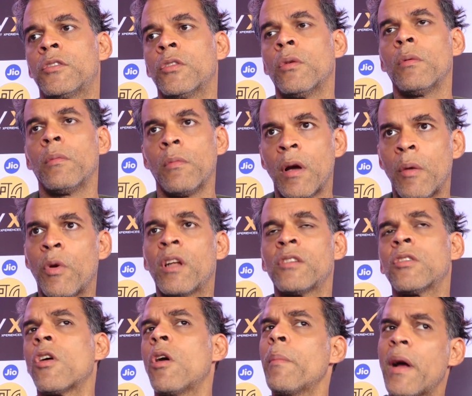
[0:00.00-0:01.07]
So one
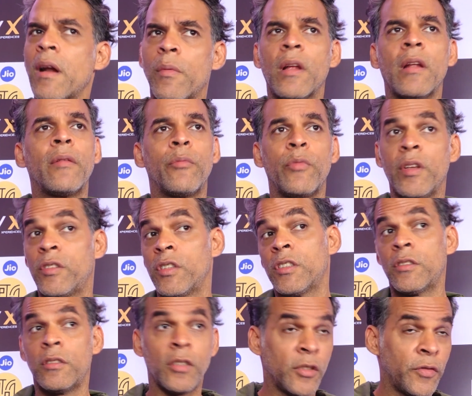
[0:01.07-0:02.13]
has to combat it. When we
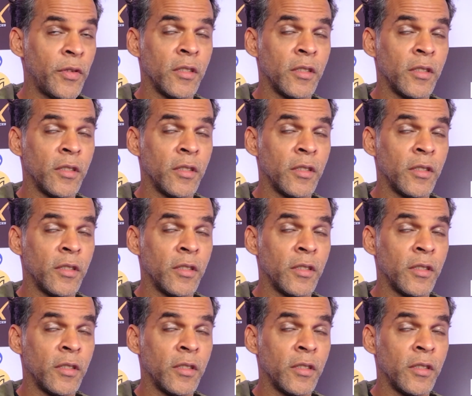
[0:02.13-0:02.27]
just